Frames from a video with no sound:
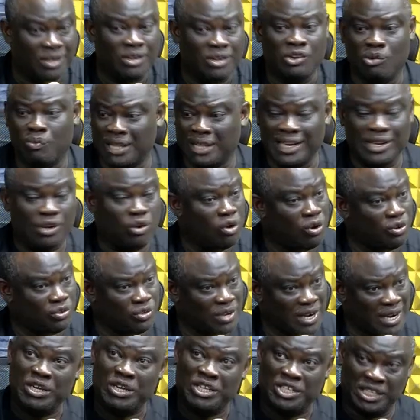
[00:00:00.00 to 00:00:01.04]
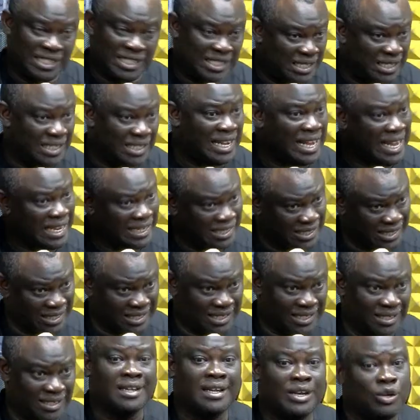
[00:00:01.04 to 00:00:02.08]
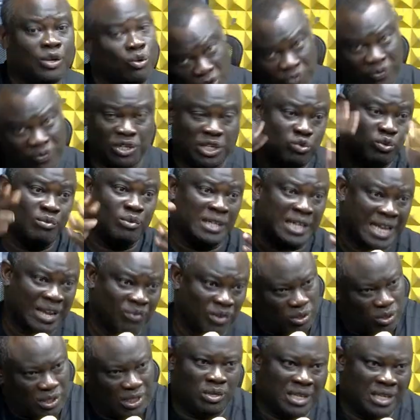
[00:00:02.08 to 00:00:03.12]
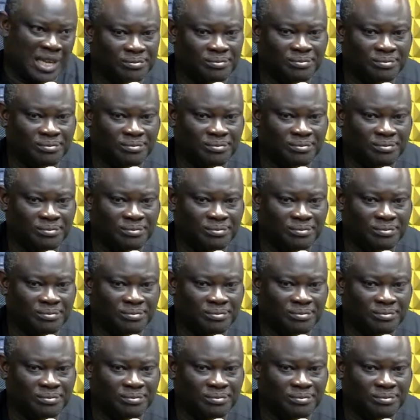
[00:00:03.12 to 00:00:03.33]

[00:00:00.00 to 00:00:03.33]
no matter the guns you are carrying is a leader existing. You cannot do it, take it for the city like.